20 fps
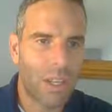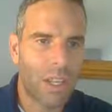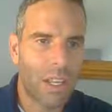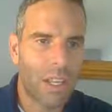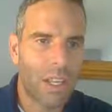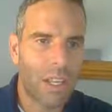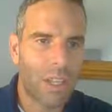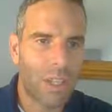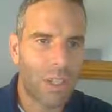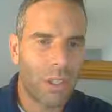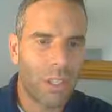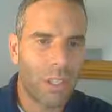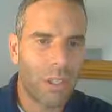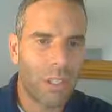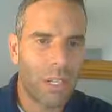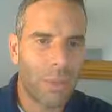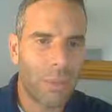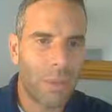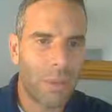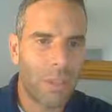So
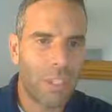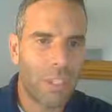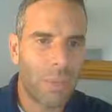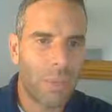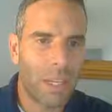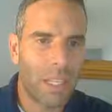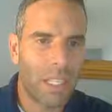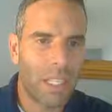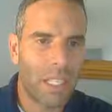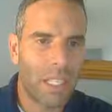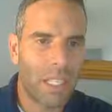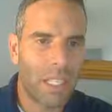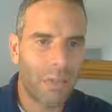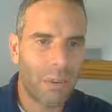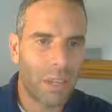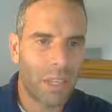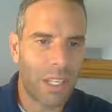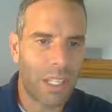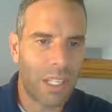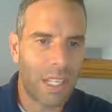you can create more
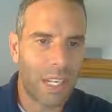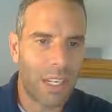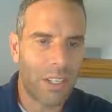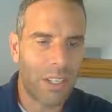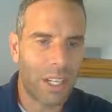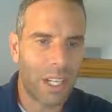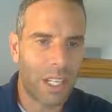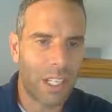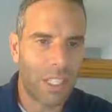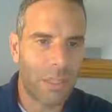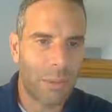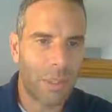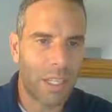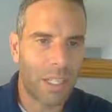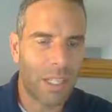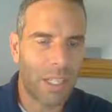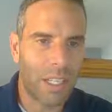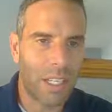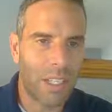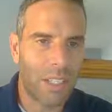spacing for the entire
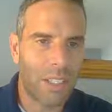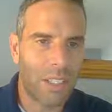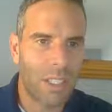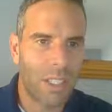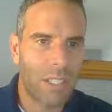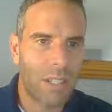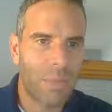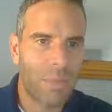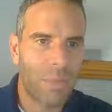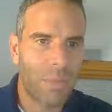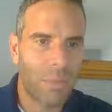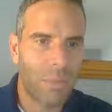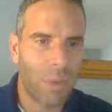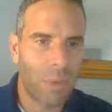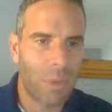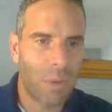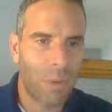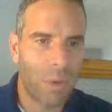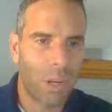document on the edges.